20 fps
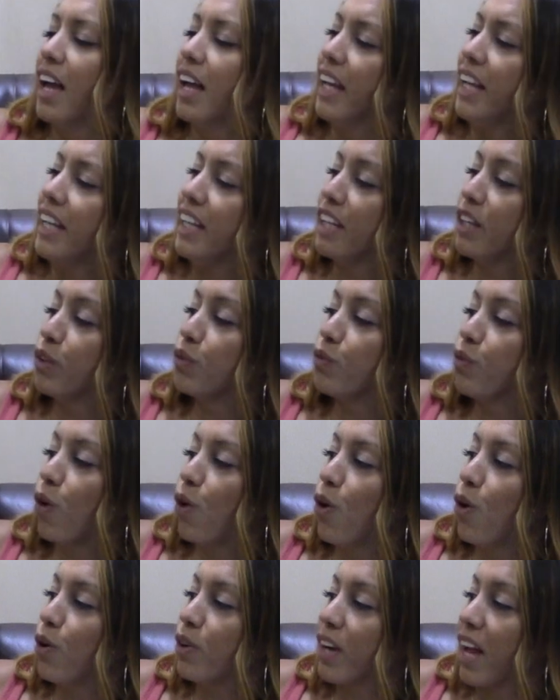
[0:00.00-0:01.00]
He
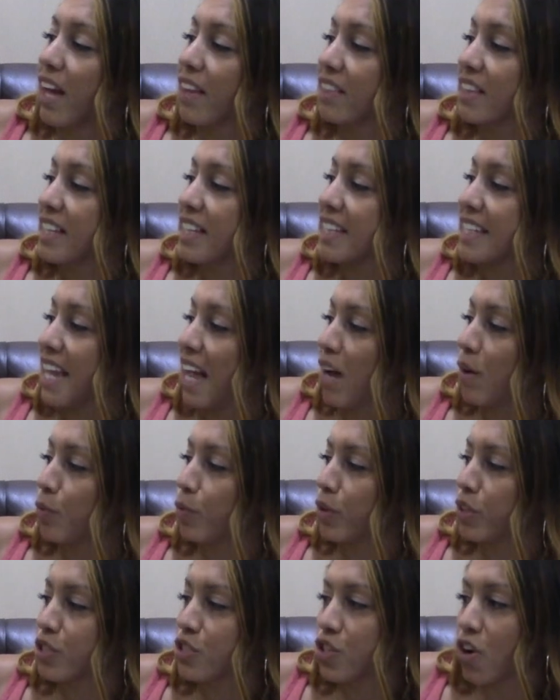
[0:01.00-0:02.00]
enrolled at the
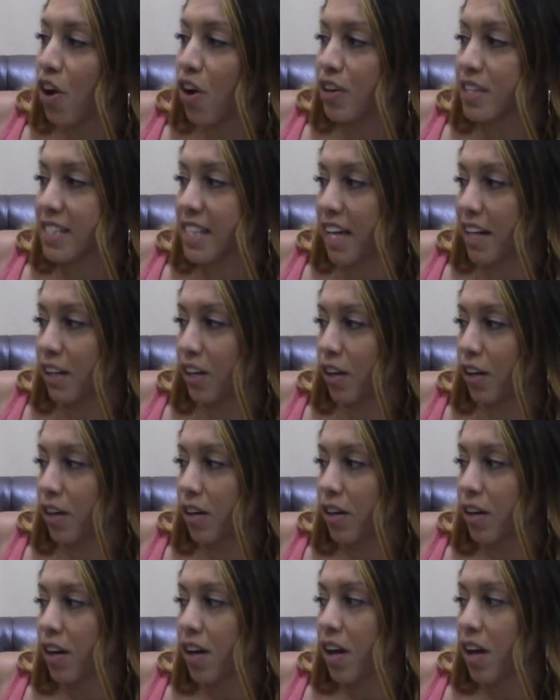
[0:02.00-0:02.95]
Downward Dog Center,